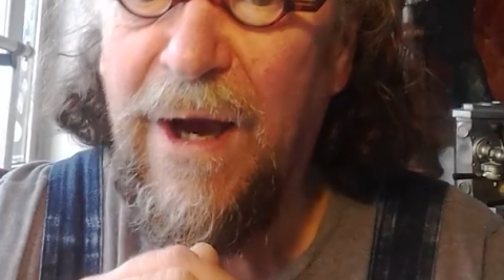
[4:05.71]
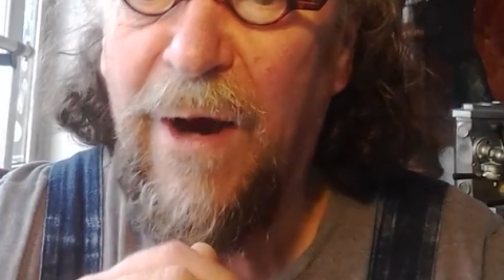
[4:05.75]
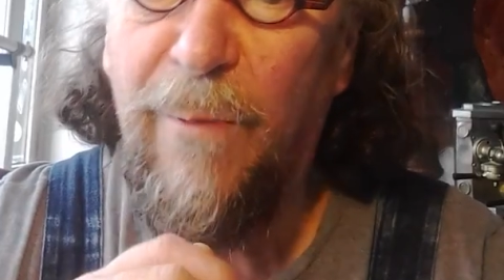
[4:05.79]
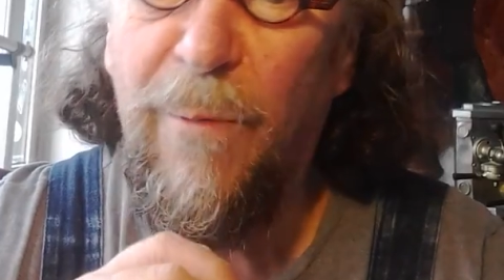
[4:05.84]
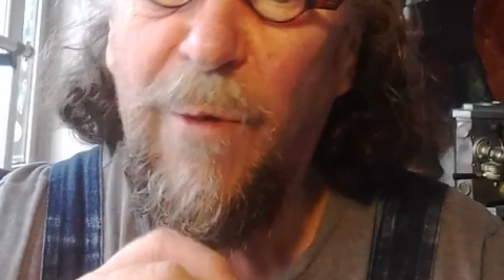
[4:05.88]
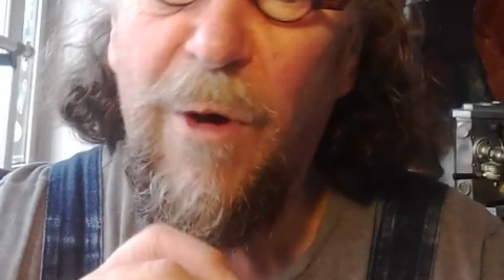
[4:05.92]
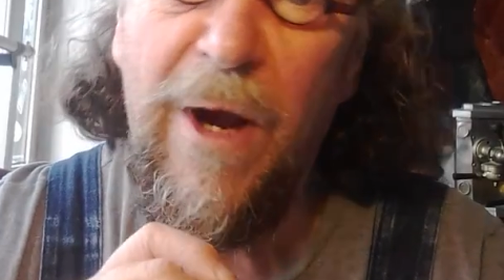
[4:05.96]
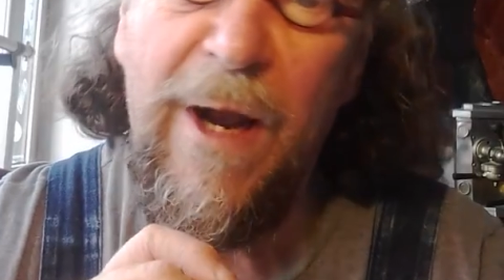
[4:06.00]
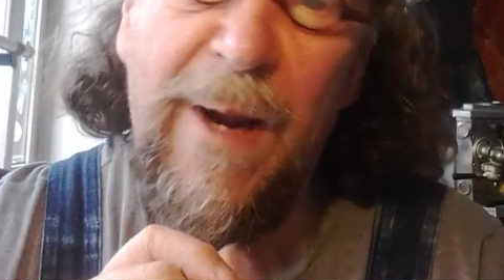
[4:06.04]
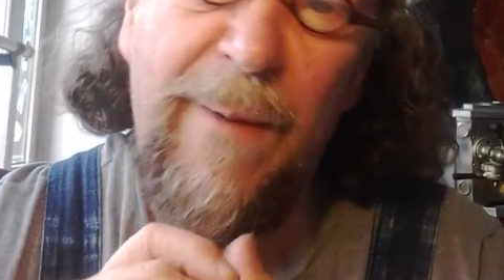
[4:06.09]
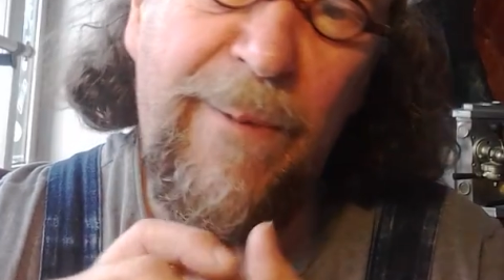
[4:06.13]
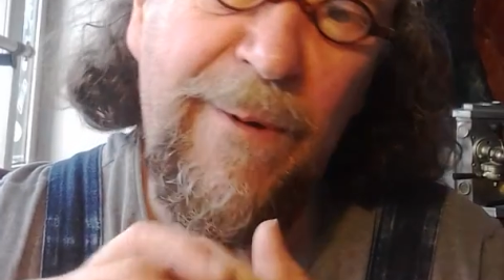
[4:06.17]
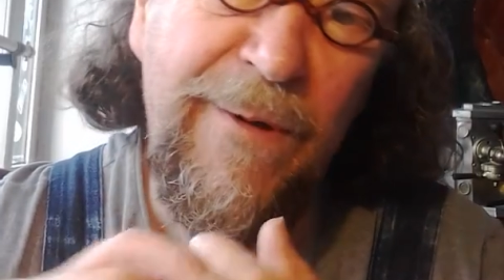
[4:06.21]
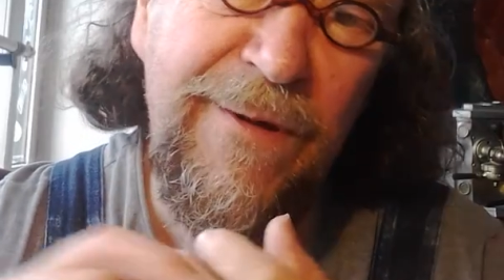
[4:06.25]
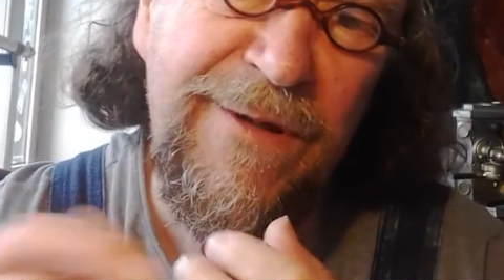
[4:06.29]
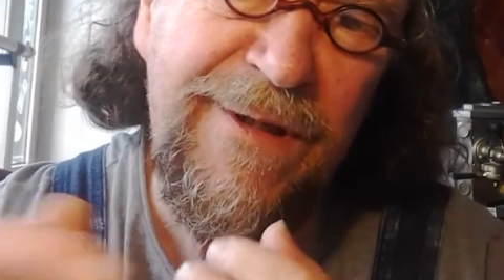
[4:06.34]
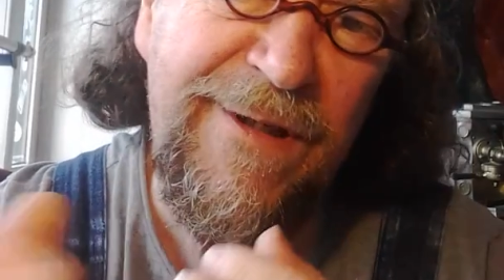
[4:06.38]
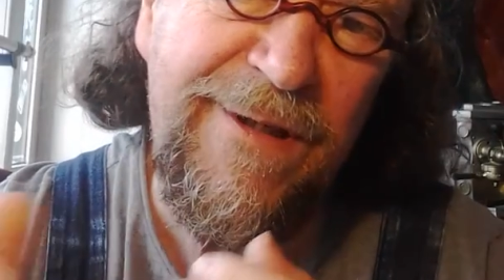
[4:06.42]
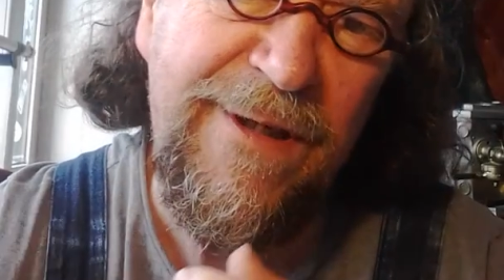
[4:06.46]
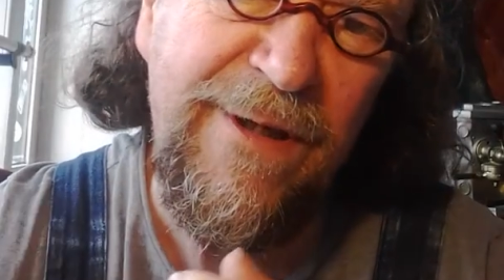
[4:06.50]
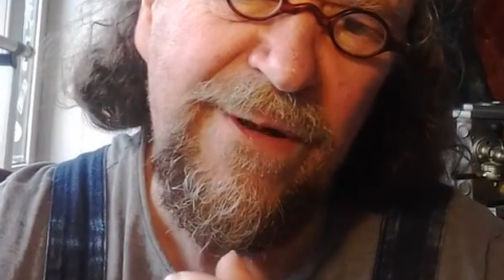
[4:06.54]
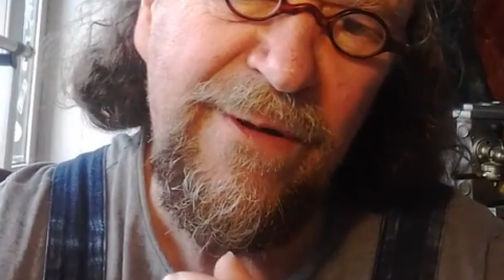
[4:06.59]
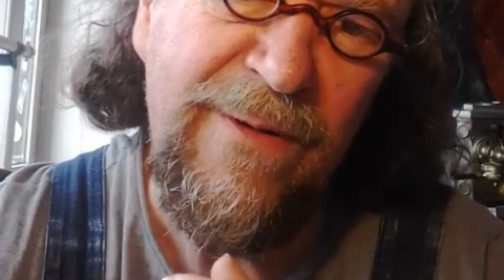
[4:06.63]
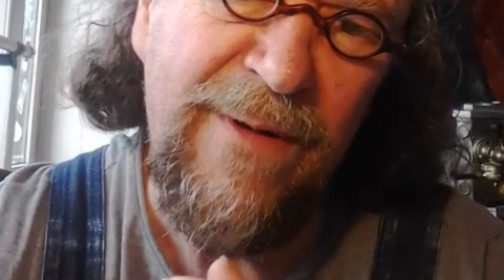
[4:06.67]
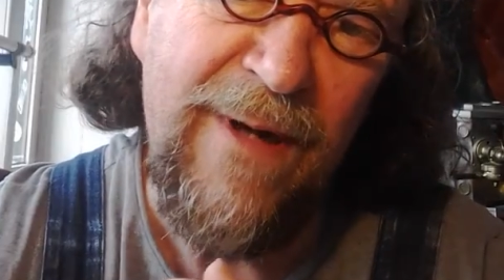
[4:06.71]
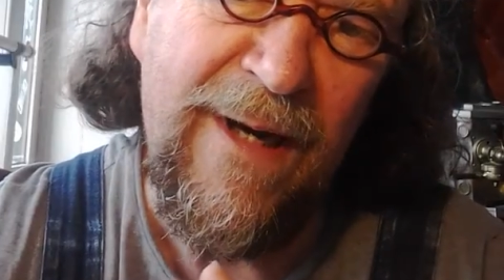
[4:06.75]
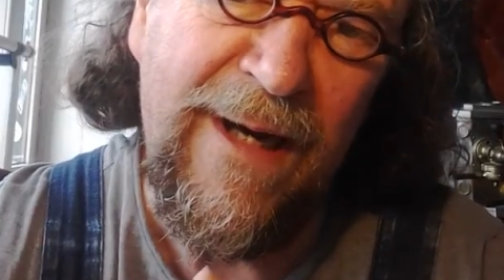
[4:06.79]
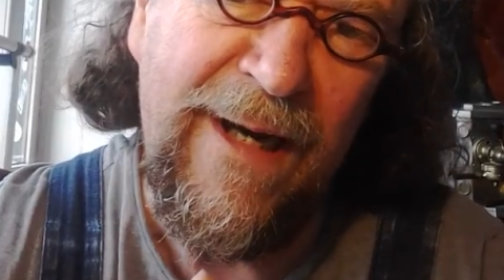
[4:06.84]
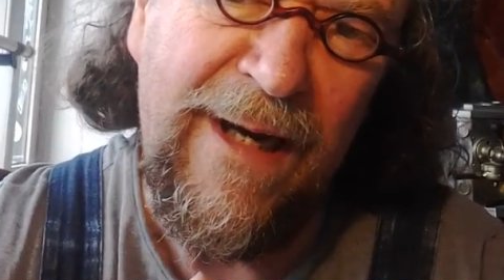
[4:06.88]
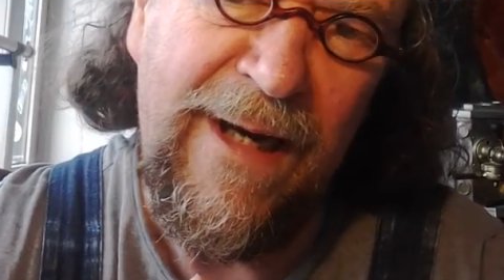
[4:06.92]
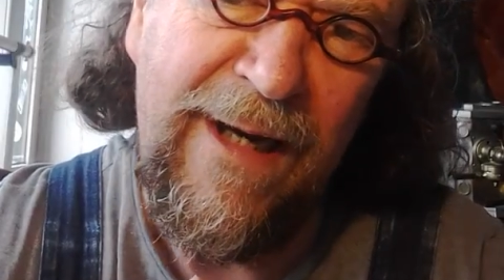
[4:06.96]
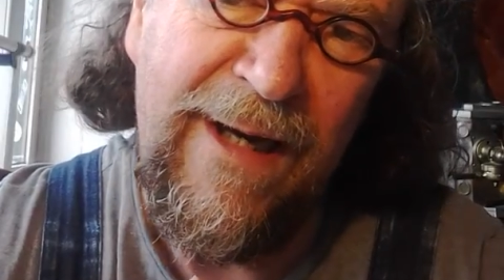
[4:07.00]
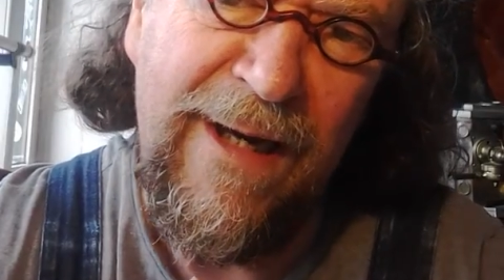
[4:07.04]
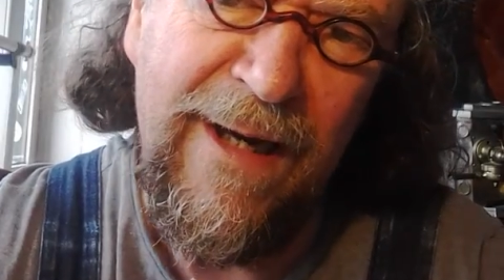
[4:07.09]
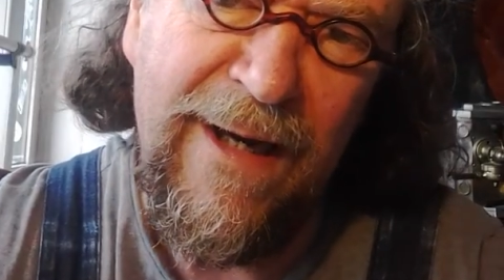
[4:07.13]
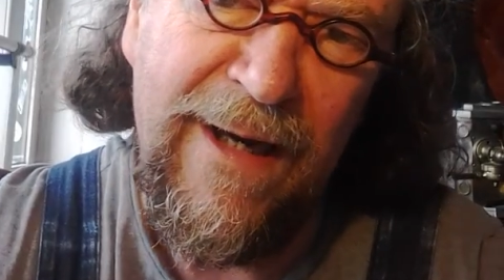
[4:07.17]
And what happens to
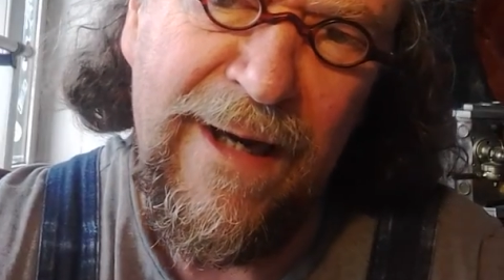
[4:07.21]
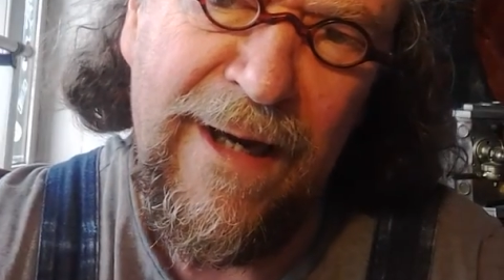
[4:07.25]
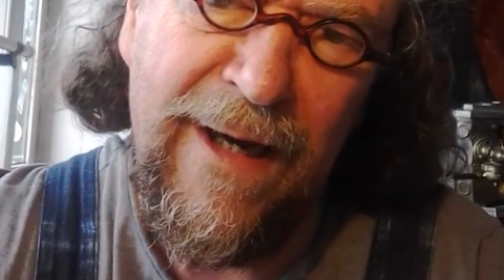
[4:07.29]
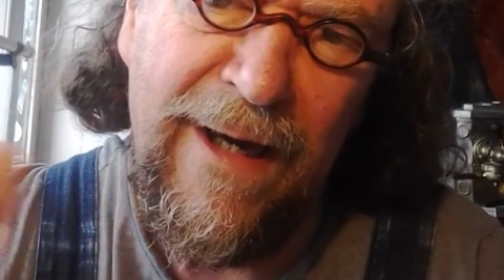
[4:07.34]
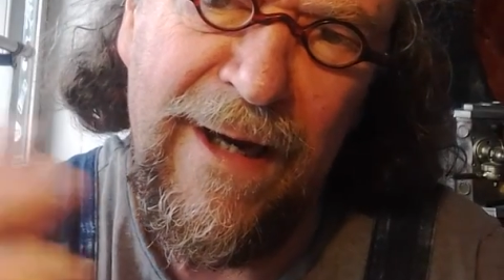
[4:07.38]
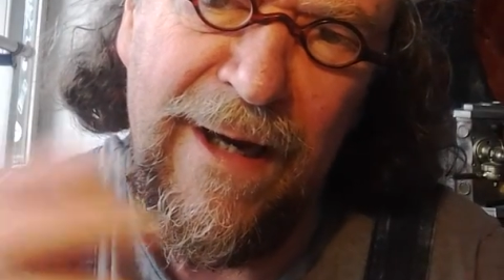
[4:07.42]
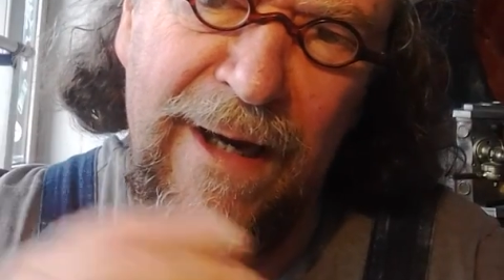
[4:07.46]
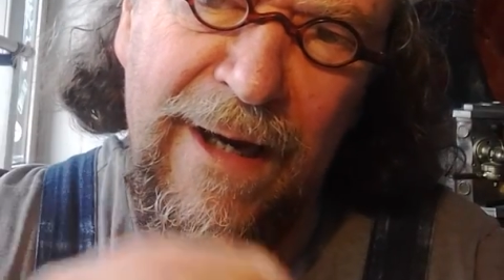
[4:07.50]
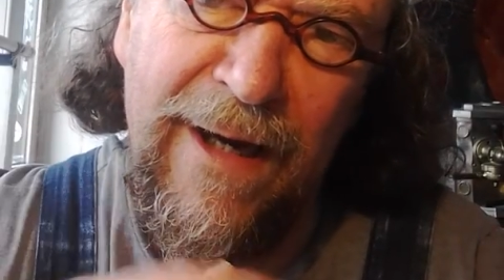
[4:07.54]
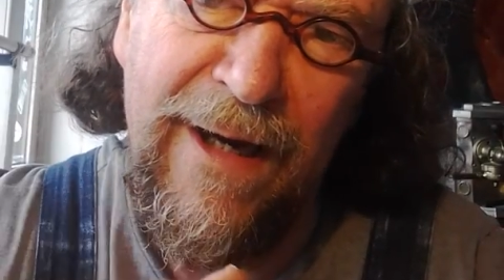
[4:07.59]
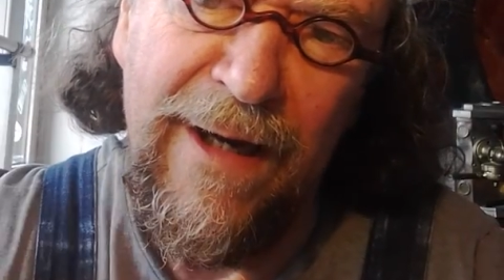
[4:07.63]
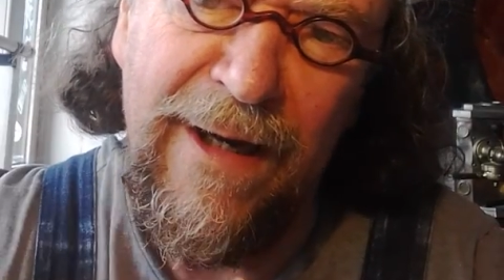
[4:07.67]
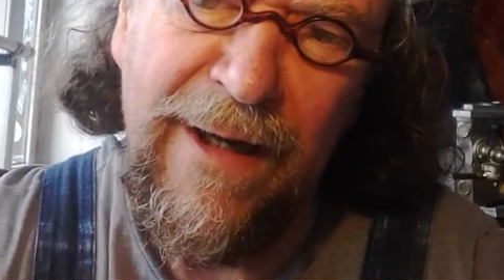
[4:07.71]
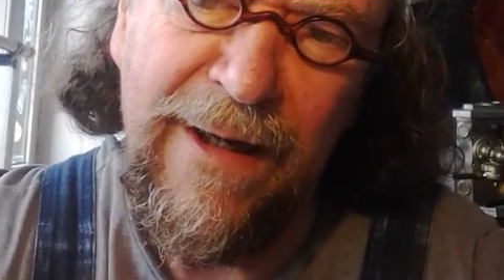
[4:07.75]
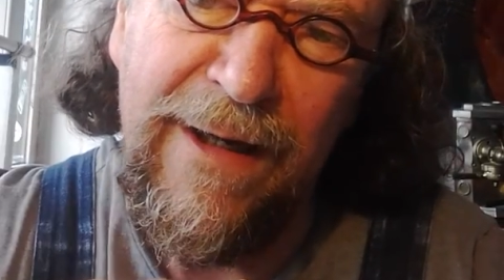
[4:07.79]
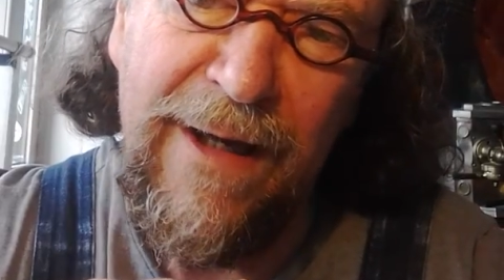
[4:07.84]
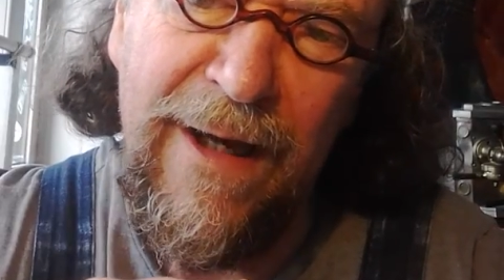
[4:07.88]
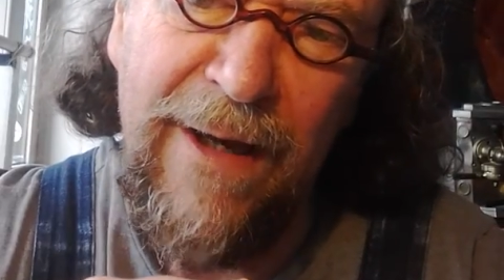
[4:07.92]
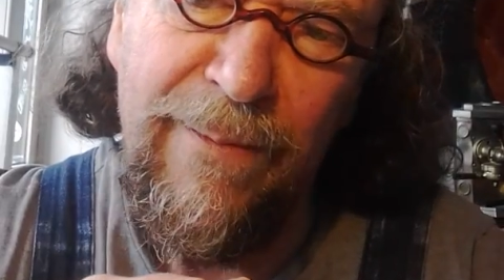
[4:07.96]
a